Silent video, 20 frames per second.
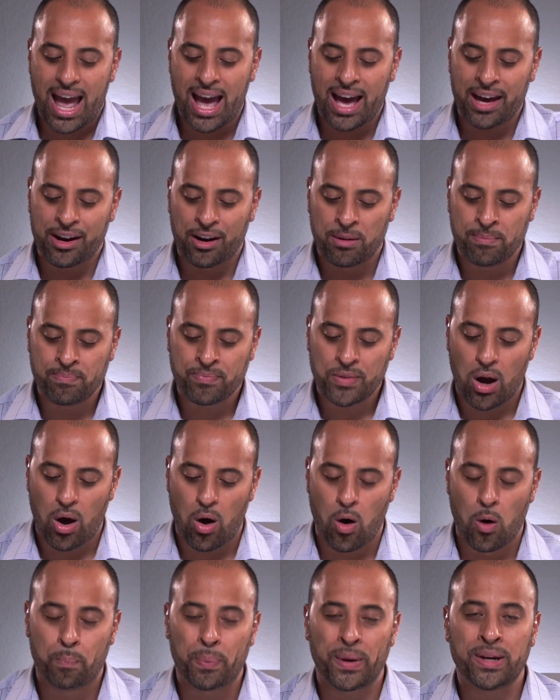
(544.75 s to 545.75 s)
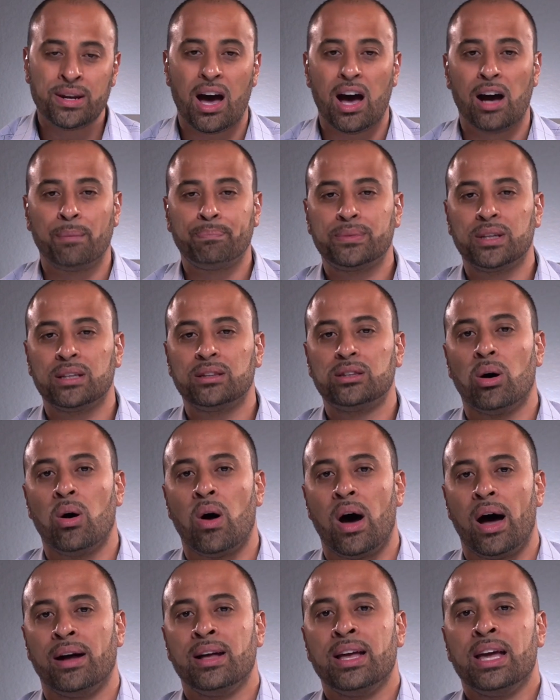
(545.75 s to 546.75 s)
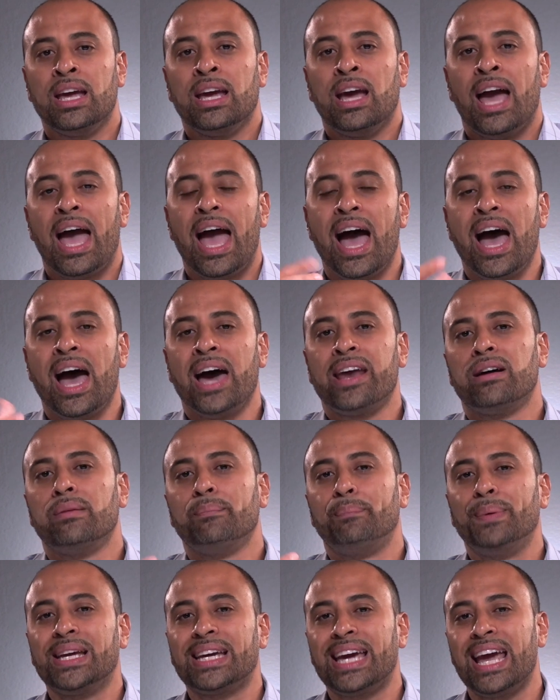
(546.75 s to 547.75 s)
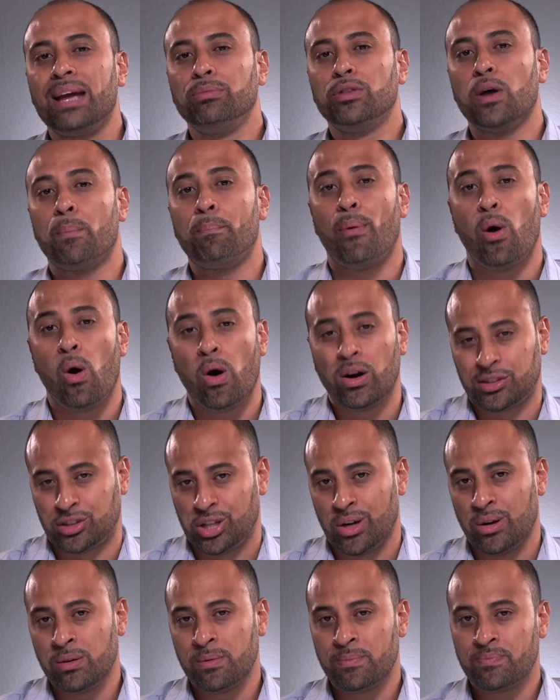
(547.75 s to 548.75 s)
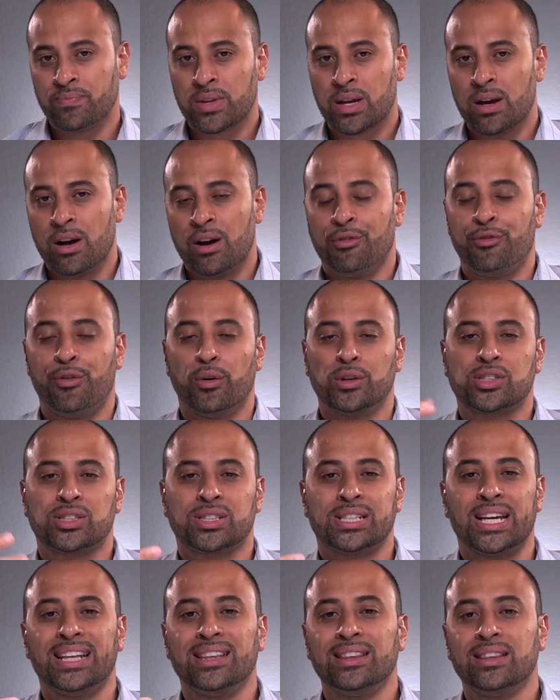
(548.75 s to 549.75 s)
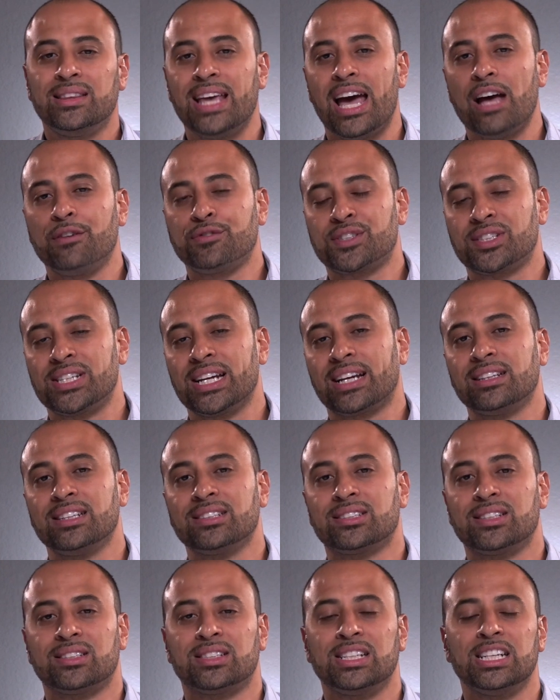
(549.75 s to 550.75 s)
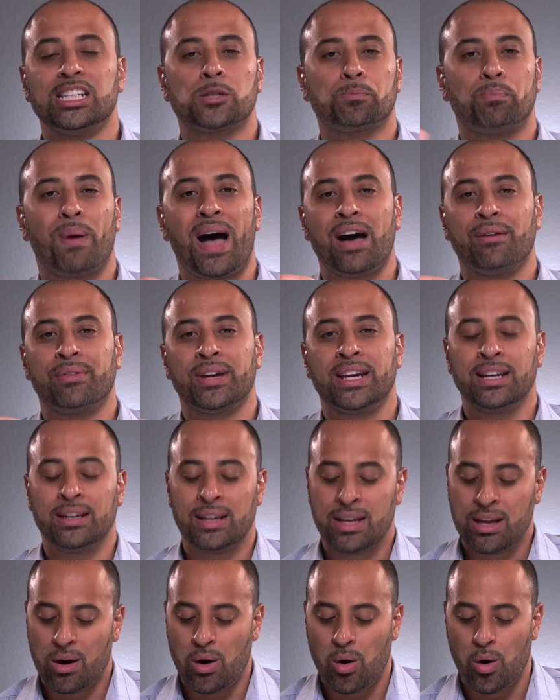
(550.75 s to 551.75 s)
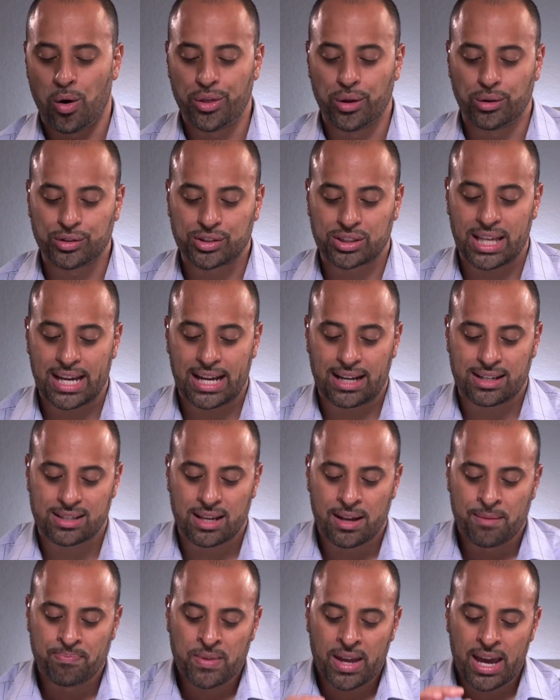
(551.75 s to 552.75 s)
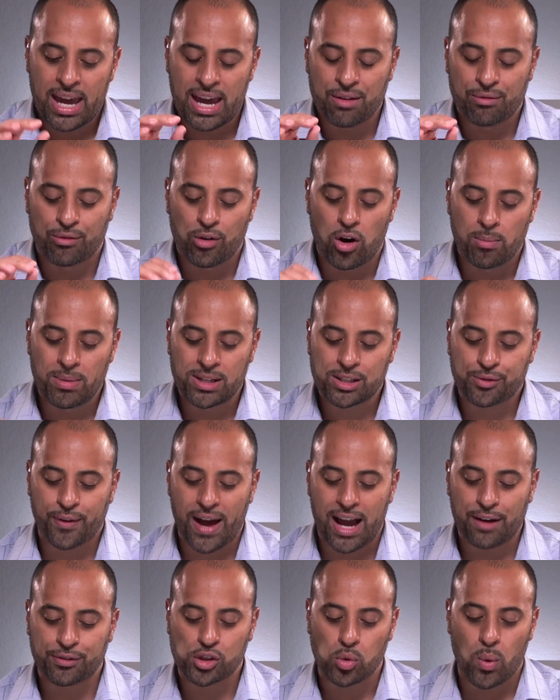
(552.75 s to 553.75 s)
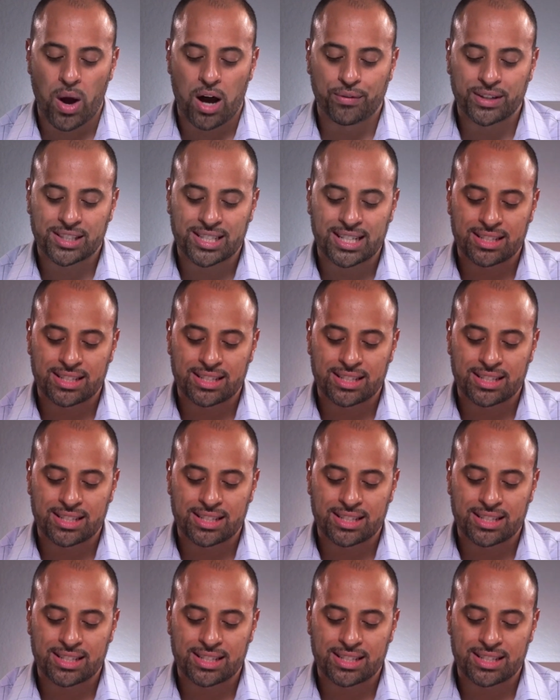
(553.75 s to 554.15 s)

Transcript: Adam opened up the door. Adam became the portal for sin, death, sickness, disease, poverty, all those things. In Romans 5:12 it